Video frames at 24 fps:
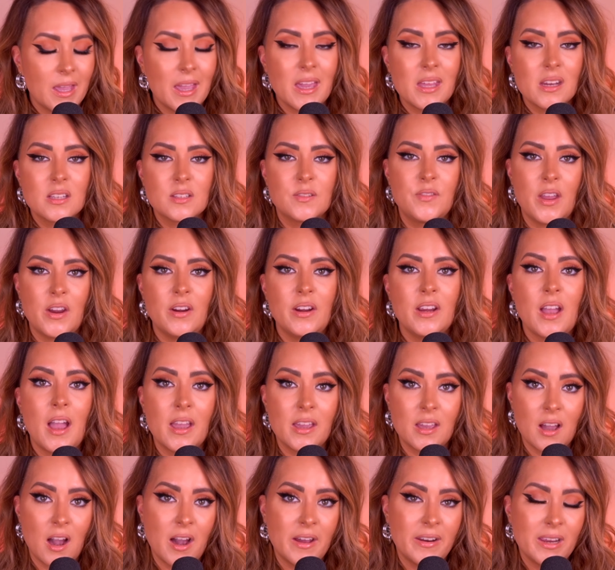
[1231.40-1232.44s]
It is very
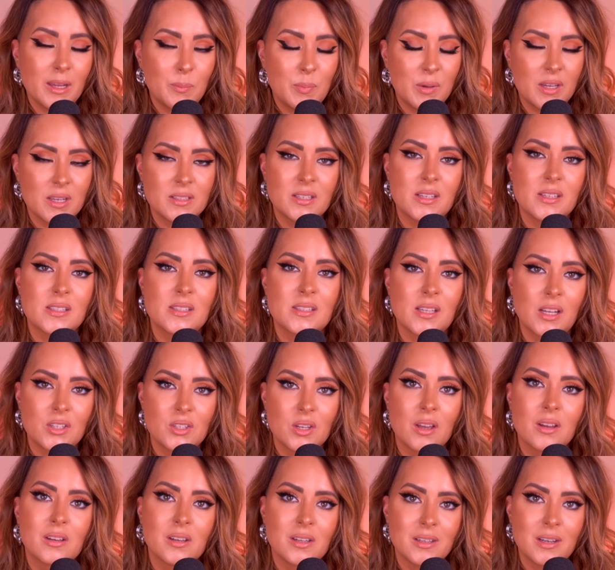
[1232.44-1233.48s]
iconic because it is such
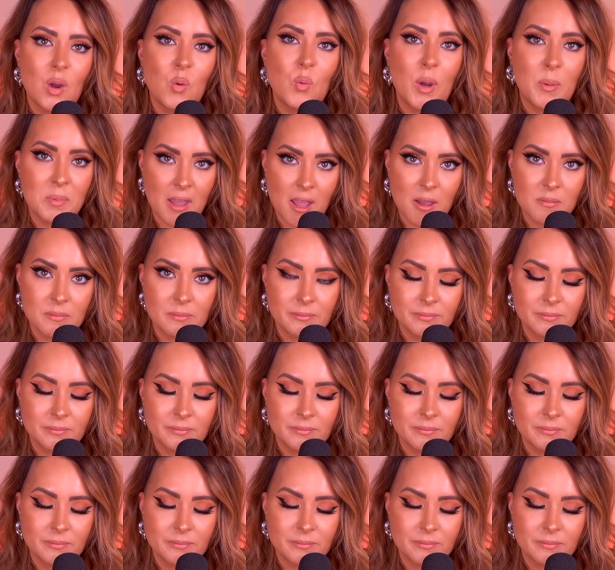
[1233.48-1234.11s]
a good webcam.